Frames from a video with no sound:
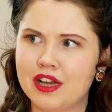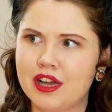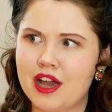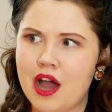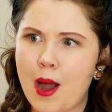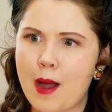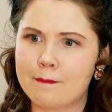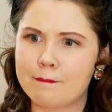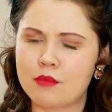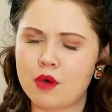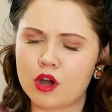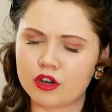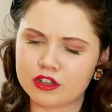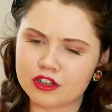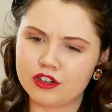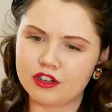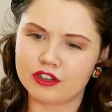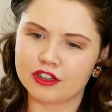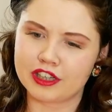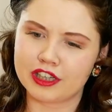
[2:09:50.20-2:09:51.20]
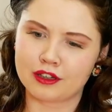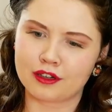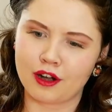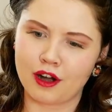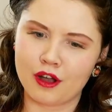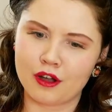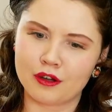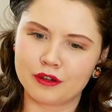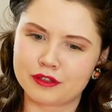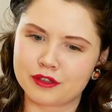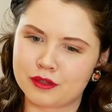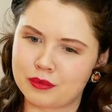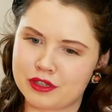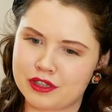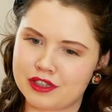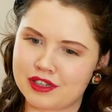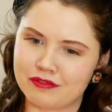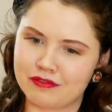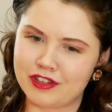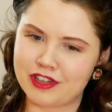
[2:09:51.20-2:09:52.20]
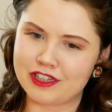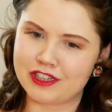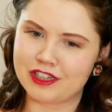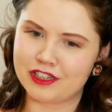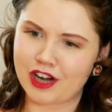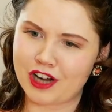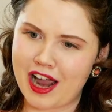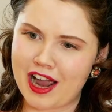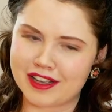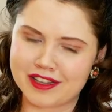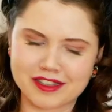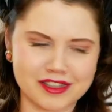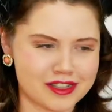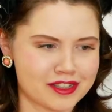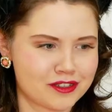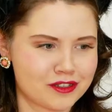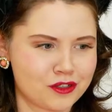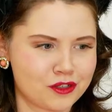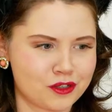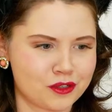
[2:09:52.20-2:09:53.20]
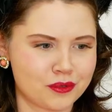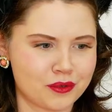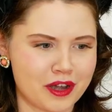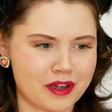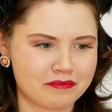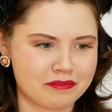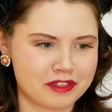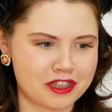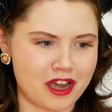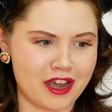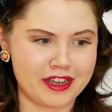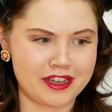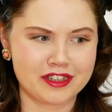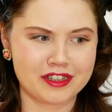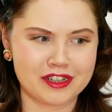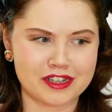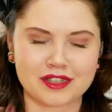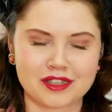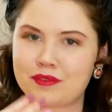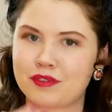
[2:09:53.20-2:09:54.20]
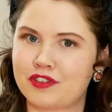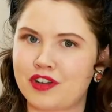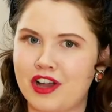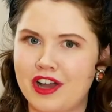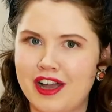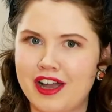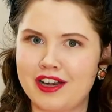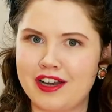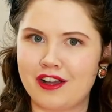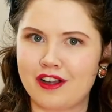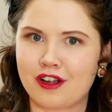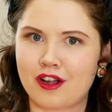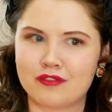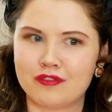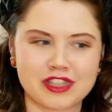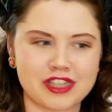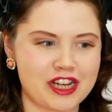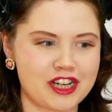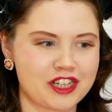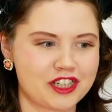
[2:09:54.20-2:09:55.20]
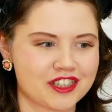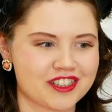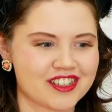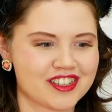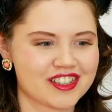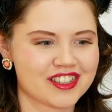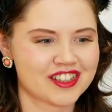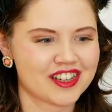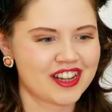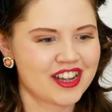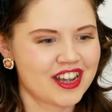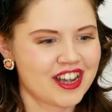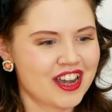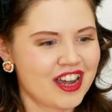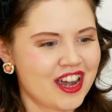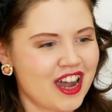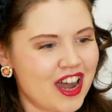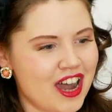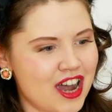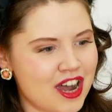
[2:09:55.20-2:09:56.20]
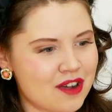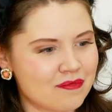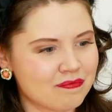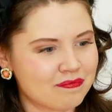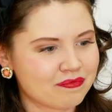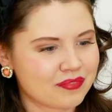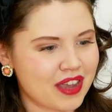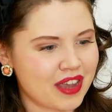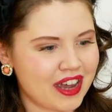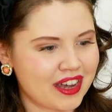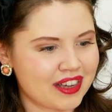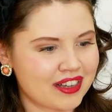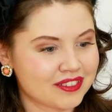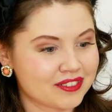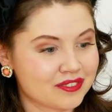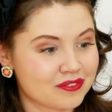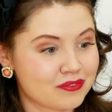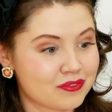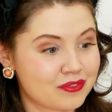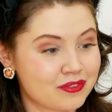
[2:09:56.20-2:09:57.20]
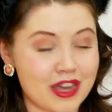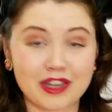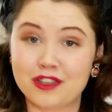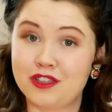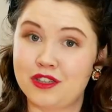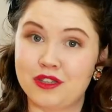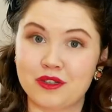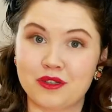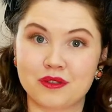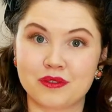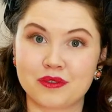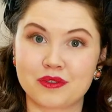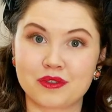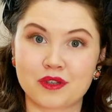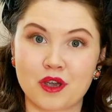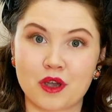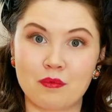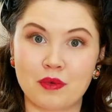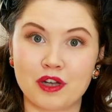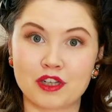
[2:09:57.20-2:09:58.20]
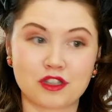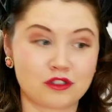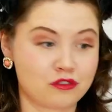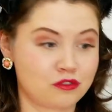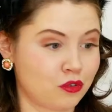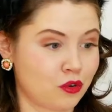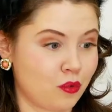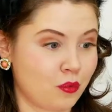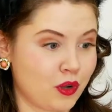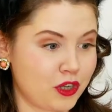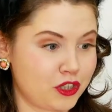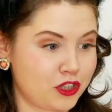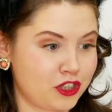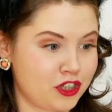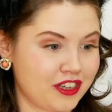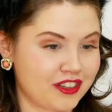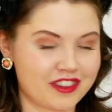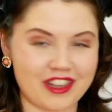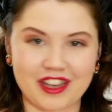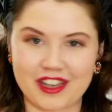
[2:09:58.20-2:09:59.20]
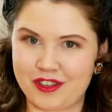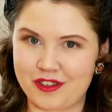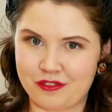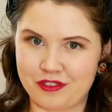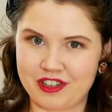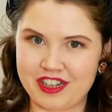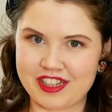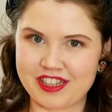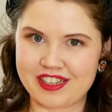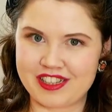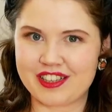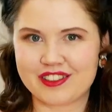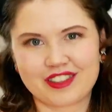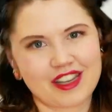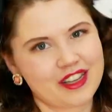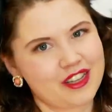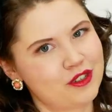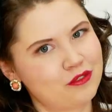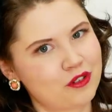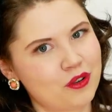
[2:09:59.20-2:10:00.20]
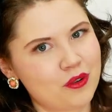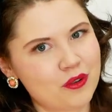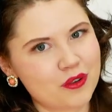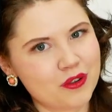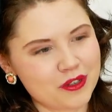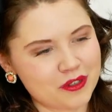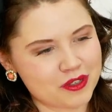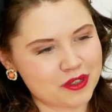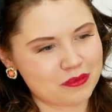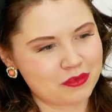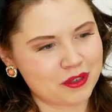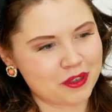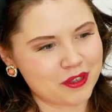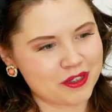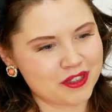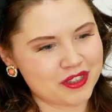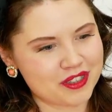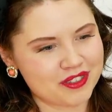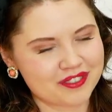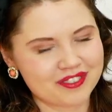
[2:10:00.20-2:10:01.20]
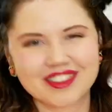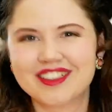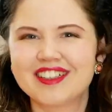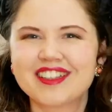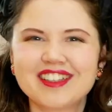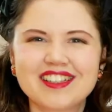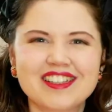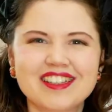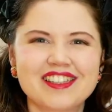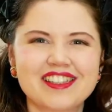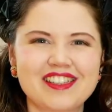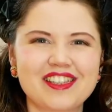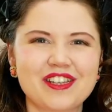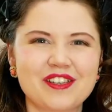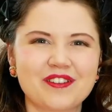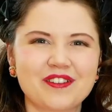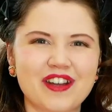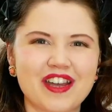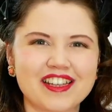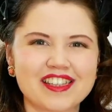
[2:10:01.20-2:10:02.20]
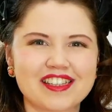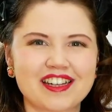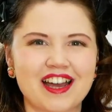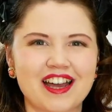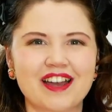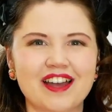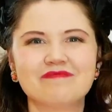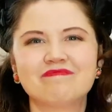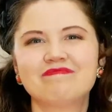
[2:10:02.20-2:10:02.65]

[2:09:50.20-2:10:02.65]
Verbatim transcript: modern looking clothes with some vintage hats to um, tie into some of our earlier conversations. Um, and thank you so much for watching. Thank you for listening. Thank you for all your support. See you next time.